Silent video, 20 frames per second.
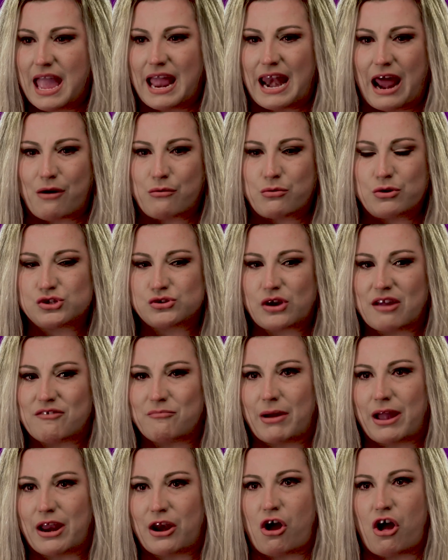And I would drive
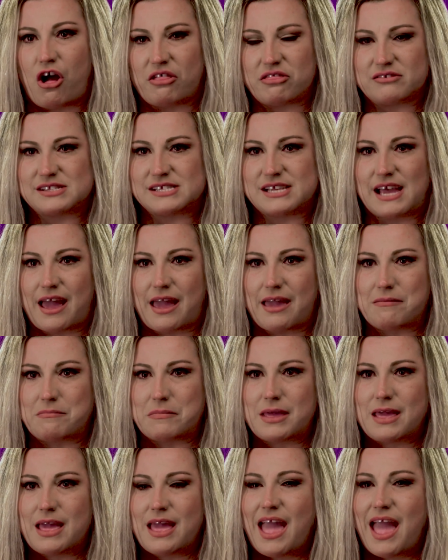by it all the time,
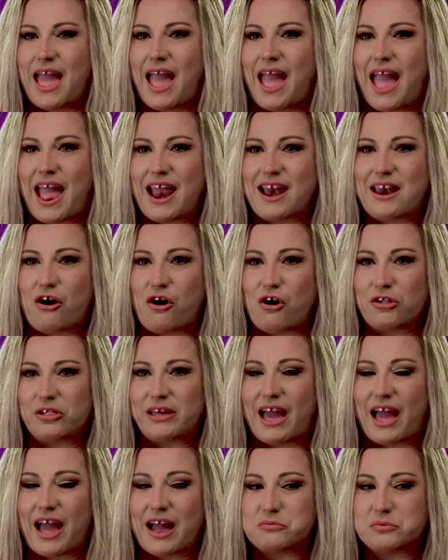and all
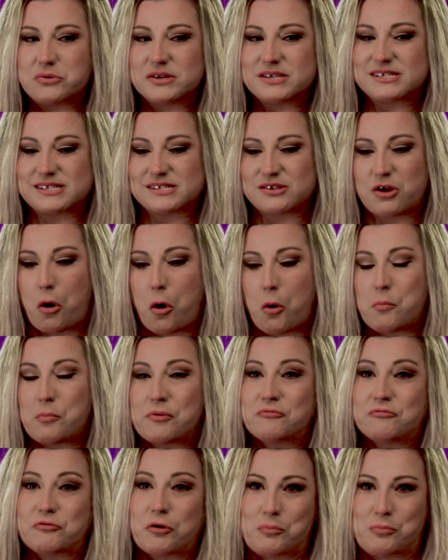it had was open for